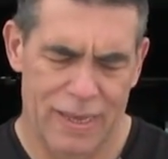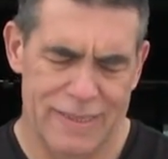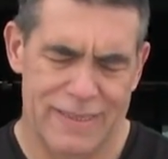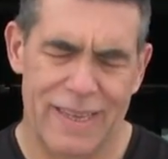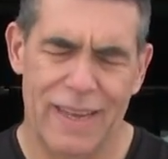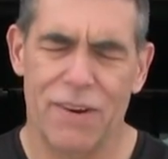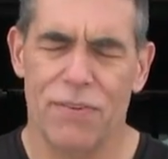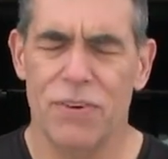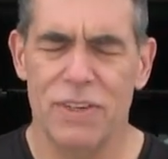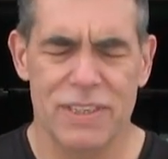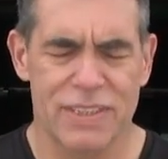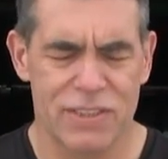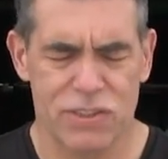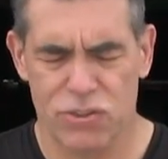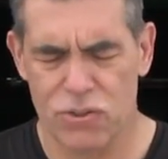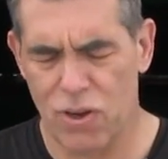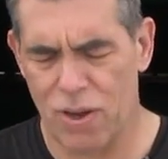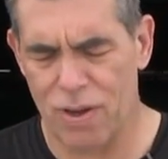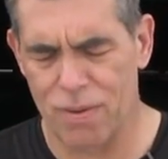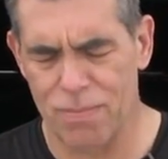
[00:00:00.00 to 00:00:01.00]
There is
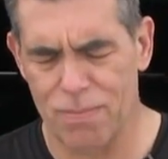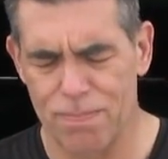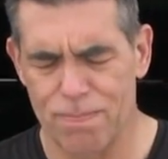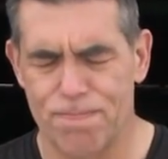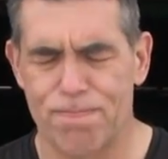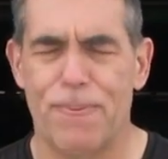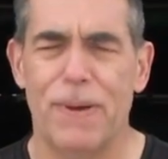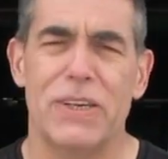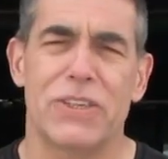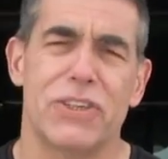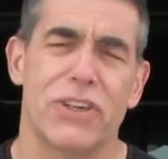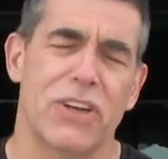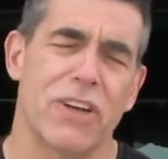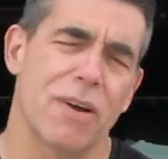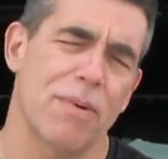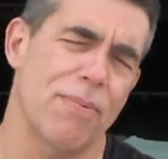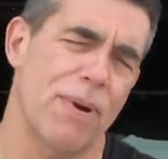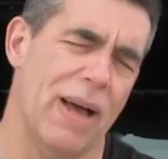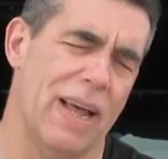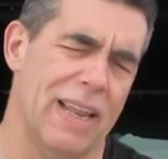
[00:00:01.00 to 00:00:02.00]
some bitching
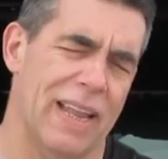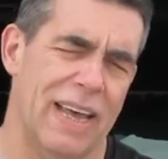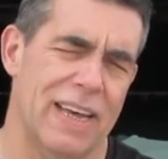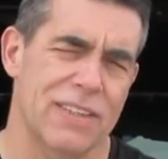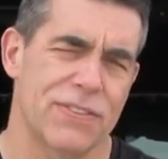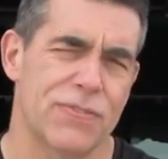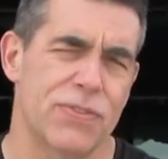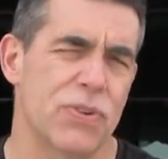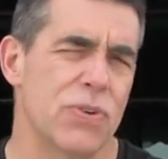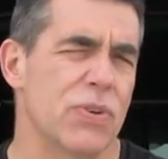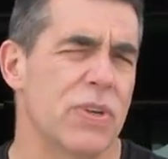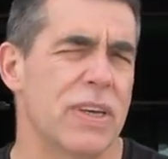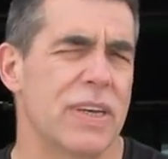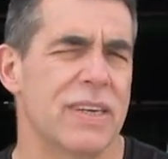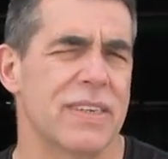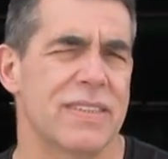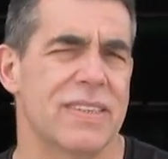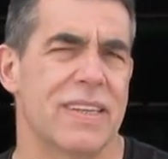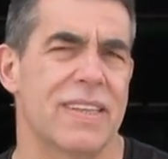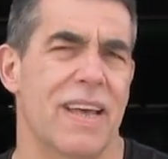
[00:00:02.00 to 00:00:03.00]
about last few
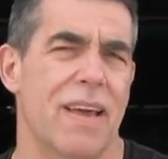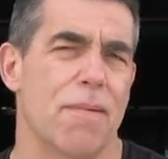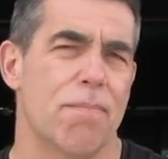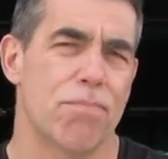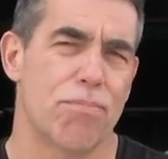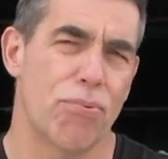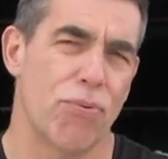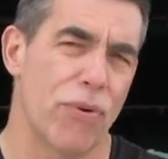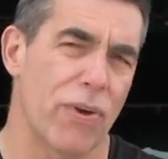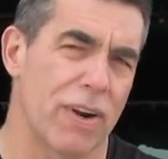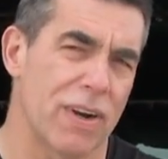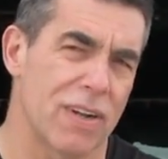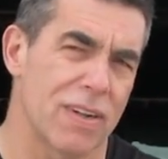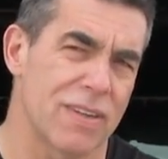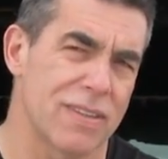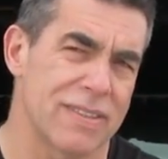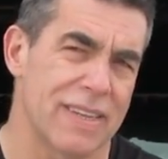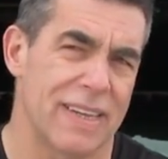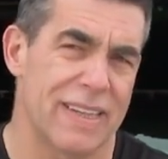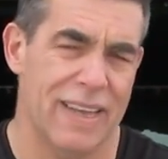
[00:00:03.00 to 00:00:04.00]
years that they're
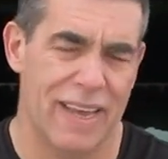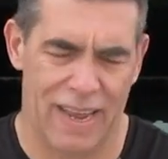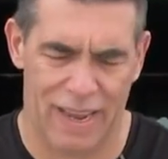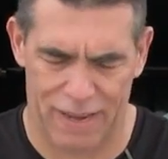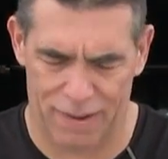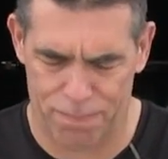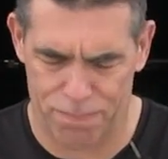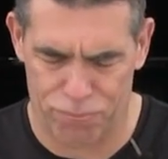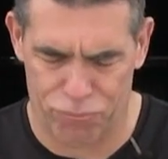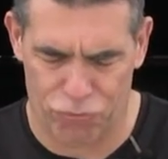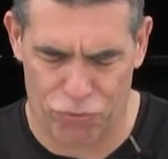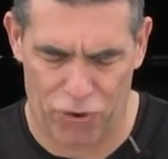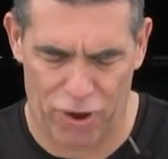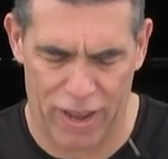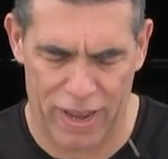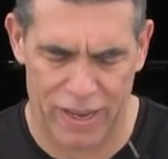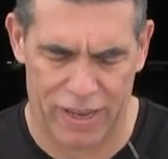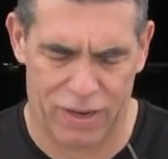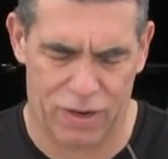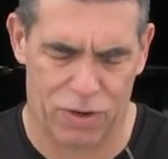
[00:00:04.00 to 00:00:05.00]
brittle, that they
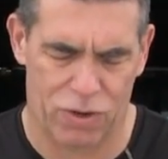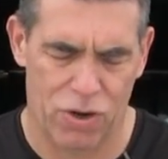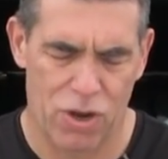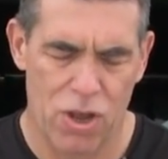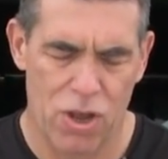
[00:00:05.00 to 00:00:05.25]
break